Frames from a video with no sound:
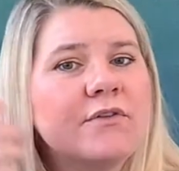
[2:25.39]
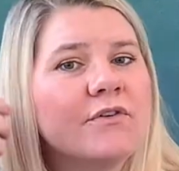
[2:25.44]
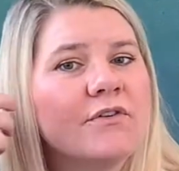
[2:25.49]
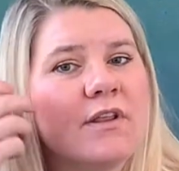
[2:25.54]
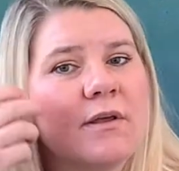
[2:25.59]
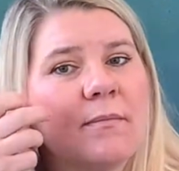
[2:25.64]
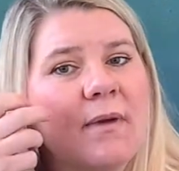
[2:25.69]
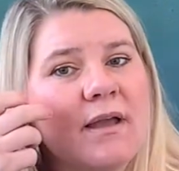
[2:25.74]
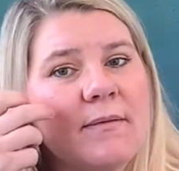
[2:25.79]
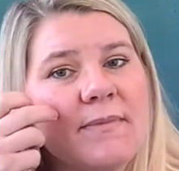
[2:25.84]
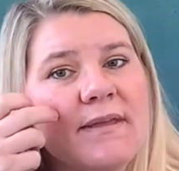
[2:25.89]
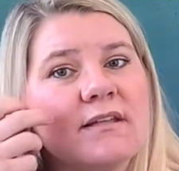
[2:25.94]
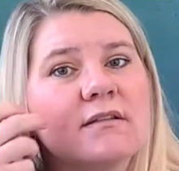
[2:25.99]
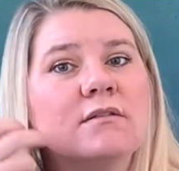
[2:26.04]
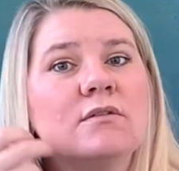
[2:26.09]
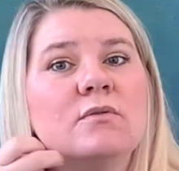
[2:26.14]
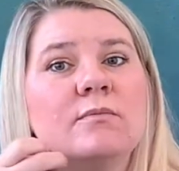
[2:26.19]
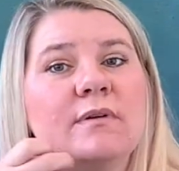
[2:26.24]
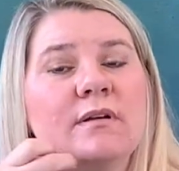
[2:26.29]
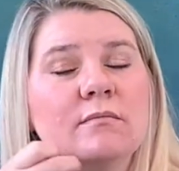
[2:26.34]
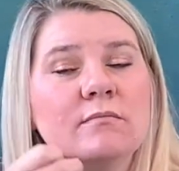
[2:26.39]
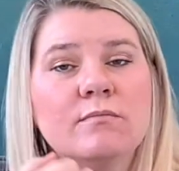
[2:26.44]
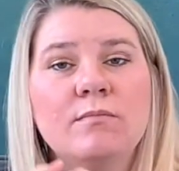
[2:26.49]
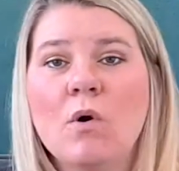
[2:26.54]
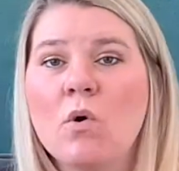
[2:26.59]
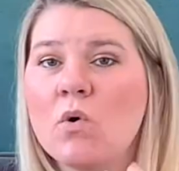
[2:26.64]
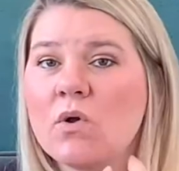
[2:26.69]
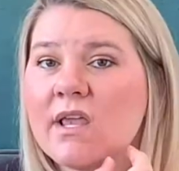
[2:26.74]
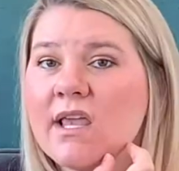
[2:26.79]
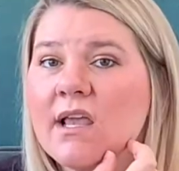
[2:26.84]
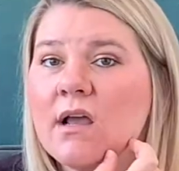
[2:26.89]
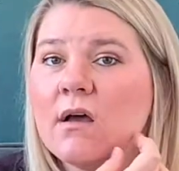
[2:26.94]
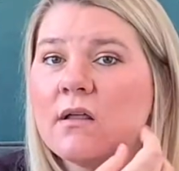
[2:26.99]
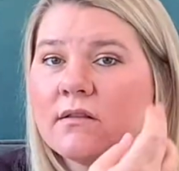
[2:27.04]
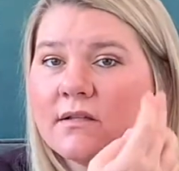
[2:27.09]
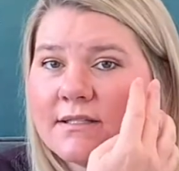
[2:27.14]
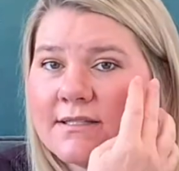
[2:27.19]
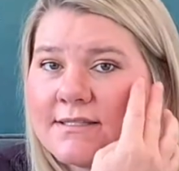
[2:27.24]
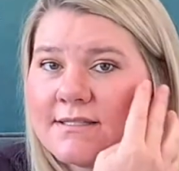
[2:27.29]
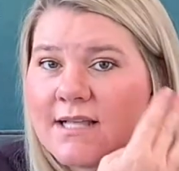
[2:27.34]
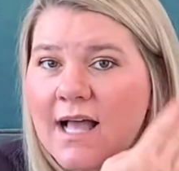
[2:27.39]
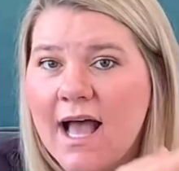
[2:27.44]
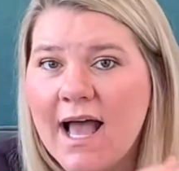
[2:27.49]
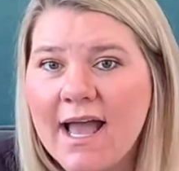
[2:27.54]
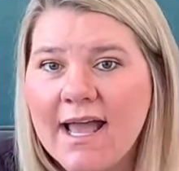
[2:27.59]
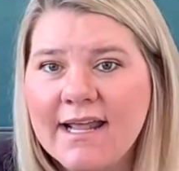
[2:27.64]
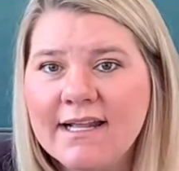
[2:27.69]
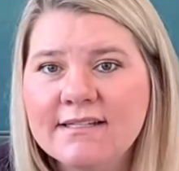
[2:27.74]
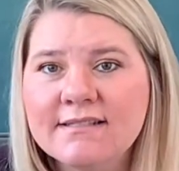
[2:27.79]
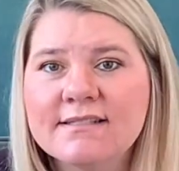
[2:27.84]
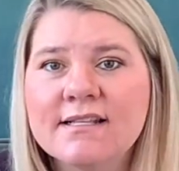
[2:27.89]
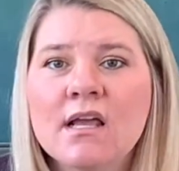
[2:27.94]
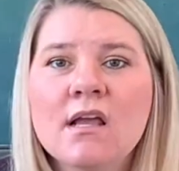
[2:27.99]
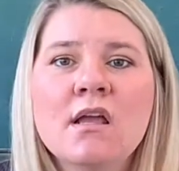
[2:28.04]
or they might be a little bit bulky on the sides.